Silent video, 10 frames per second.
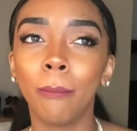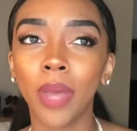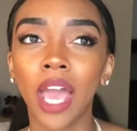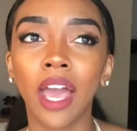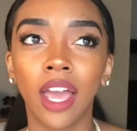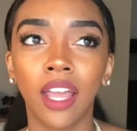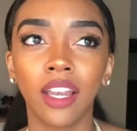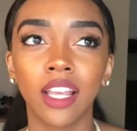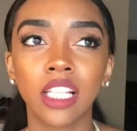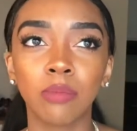bad
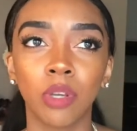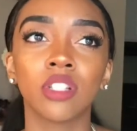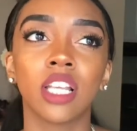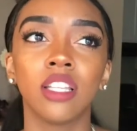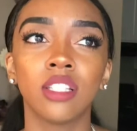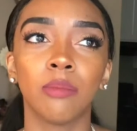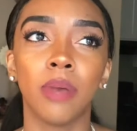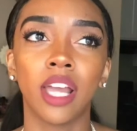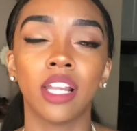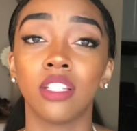experience, at least a
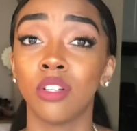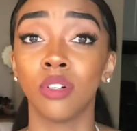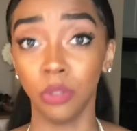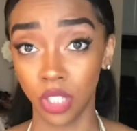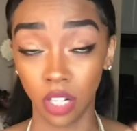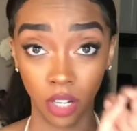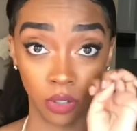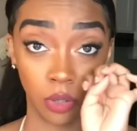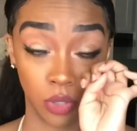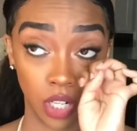bad idea
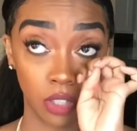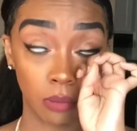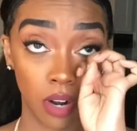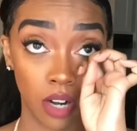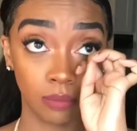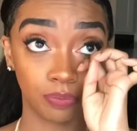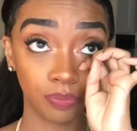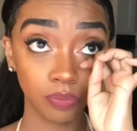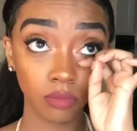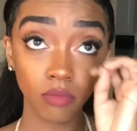on Coachella's part,
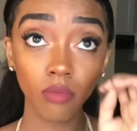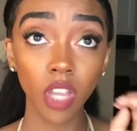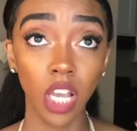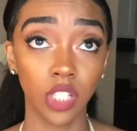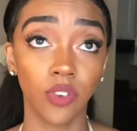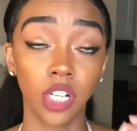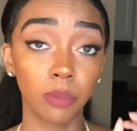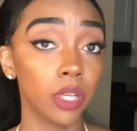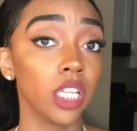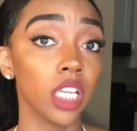as far as
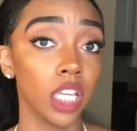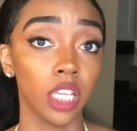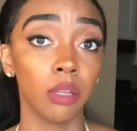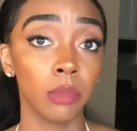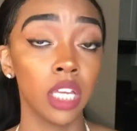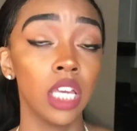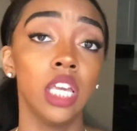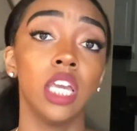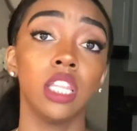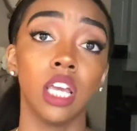putting him
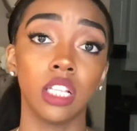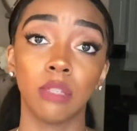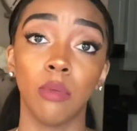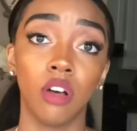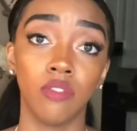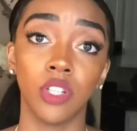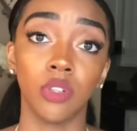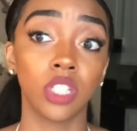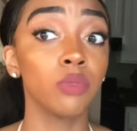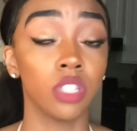in that small venue,
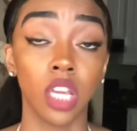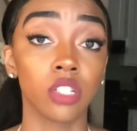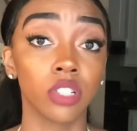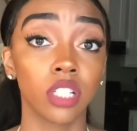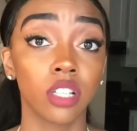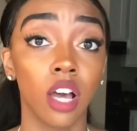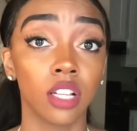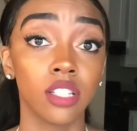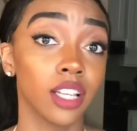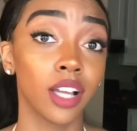because it was dangerous,
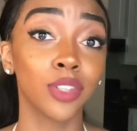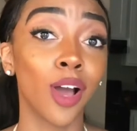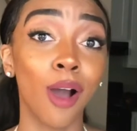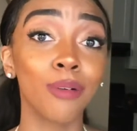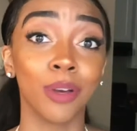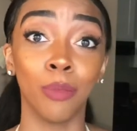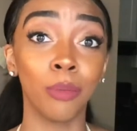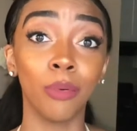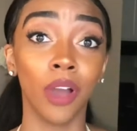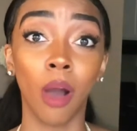honestly. Like, I thought at
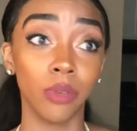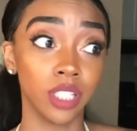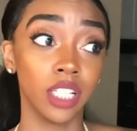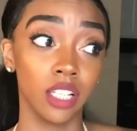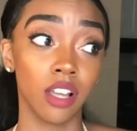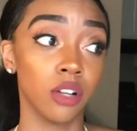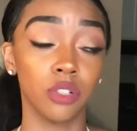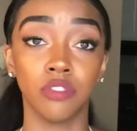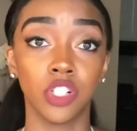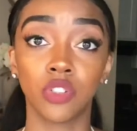one point I was gonna get knocked
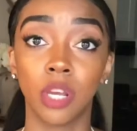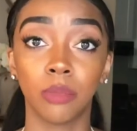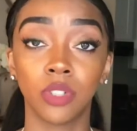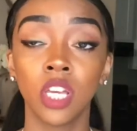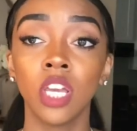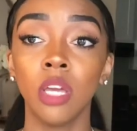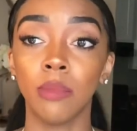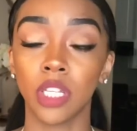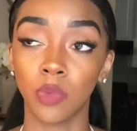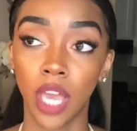over and trampled,
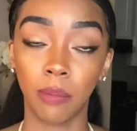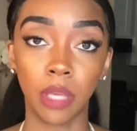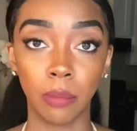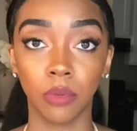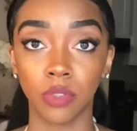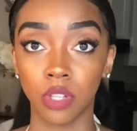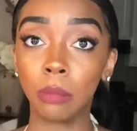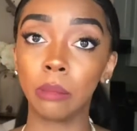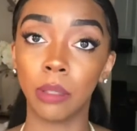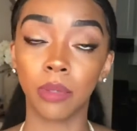because we had so
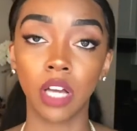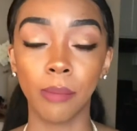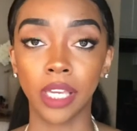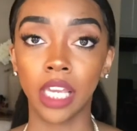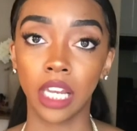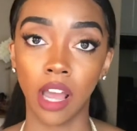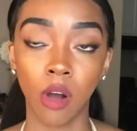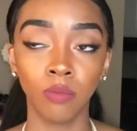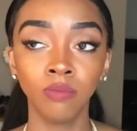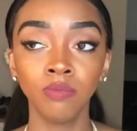many people coming in and out.